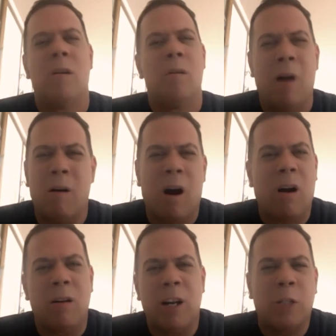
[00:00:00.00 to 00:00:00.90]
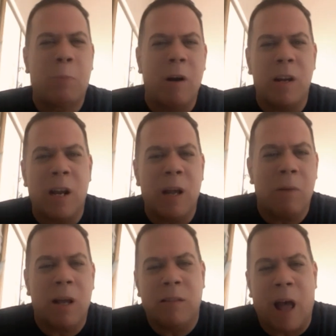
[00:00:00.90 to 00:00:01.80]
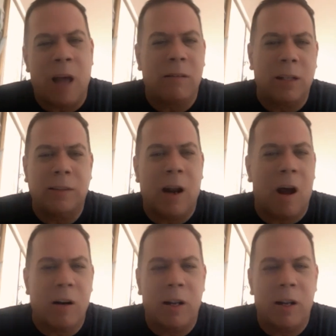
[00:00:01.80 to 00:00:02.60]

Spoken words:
oh, how can they spell your name like that? That's not how